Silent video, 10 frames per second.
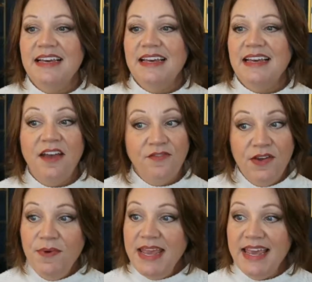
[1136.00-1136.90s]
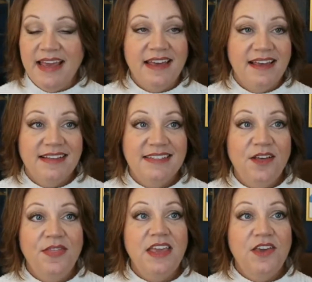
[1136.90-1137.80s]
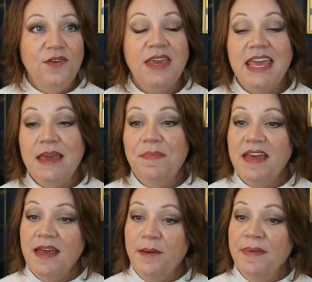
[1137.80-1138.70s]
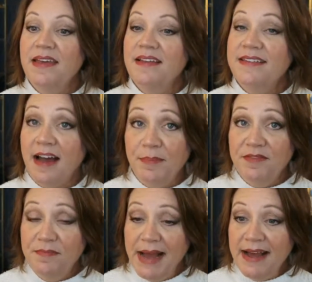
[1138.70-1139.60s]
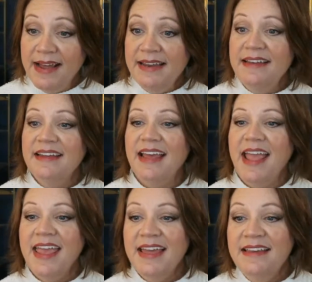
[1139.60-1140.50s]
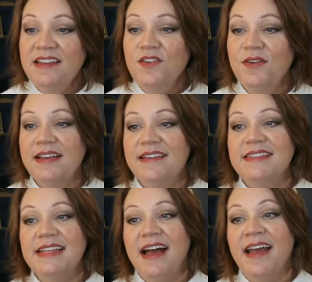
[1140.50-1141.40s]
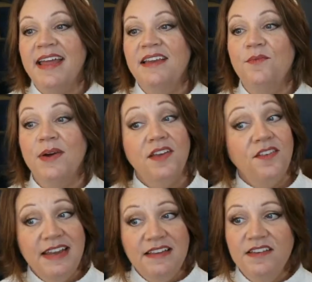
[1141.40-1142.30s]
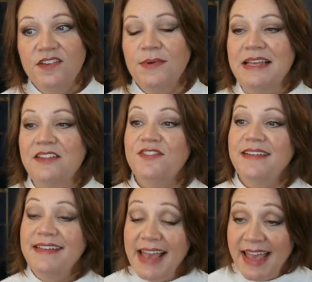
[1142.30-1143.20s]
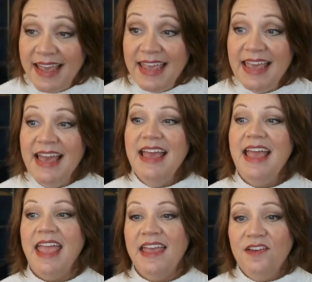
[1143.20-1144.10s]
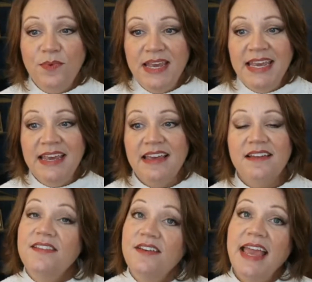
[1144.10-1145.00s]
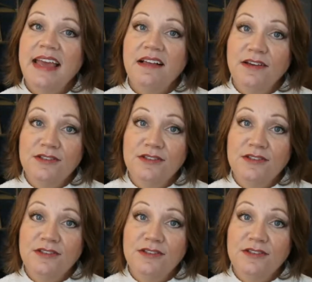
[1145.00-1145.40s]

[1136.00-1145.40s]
every week so that you keep them top of mind, and you can decide what you need to do each day and week to get closer